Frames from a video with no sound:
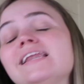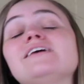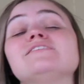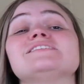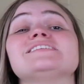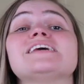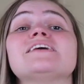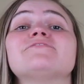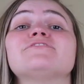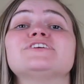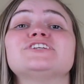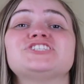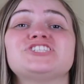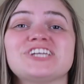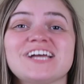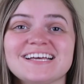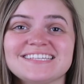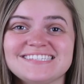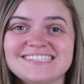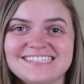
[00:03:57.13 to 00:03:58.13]
Now it's time for
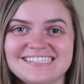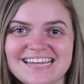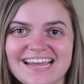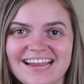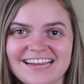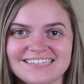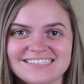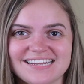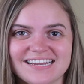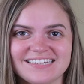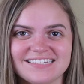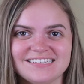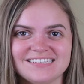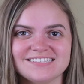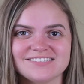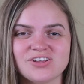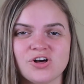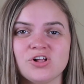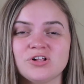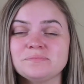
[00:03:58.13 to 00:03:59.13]
Jed's date, and
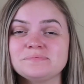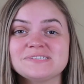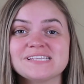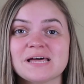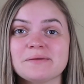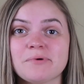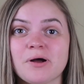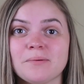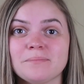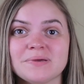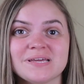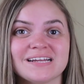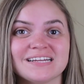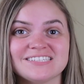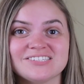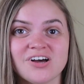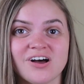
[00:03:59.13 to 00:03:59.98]
he's all upset about being a